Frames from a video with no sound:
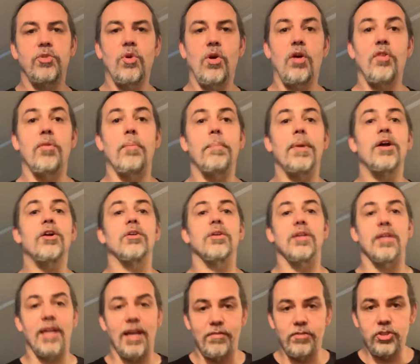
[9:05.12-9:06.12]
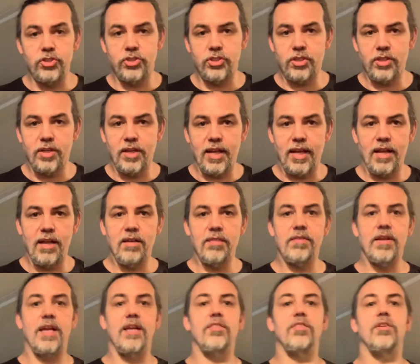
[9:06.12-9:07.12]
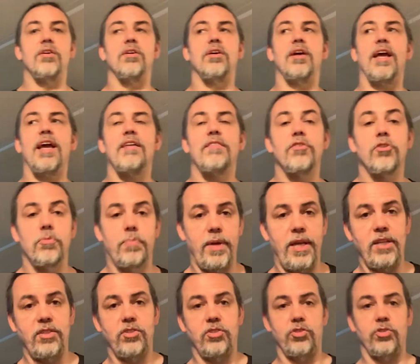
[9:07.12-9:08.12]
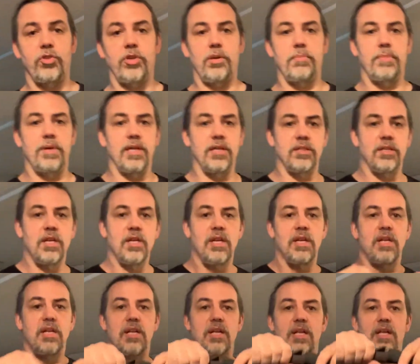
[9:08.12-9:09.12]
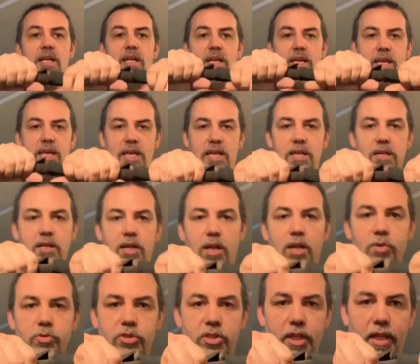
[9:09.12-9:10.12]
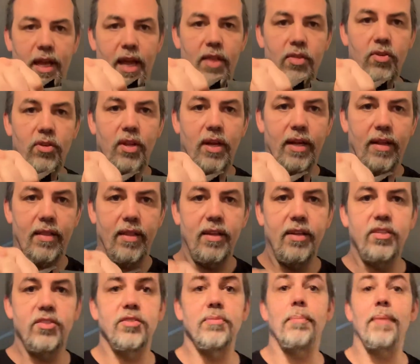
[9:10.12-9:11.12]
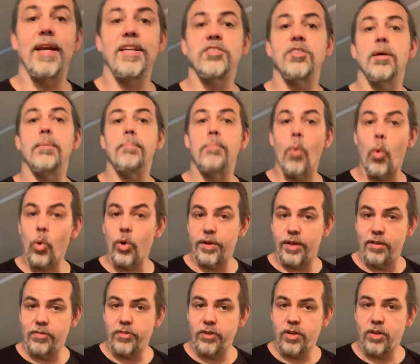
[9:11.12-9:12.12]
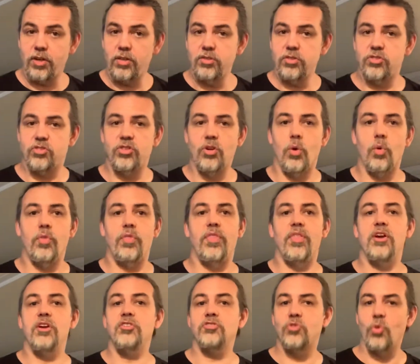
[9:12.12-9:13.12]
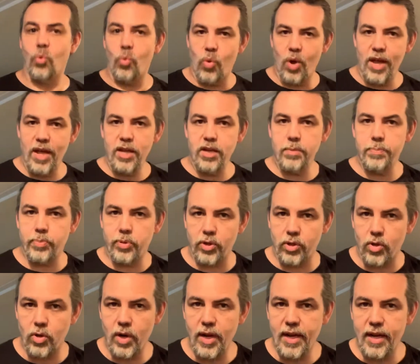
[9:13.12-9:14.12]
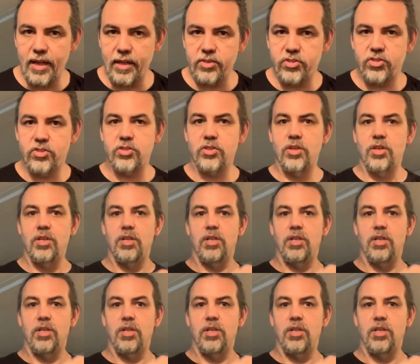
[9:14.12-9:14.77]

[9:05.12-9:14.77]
you are, the better leverage you're going to have and the heavier pieces you can bend. In close together like this makes it more difficult, so there's a way to progress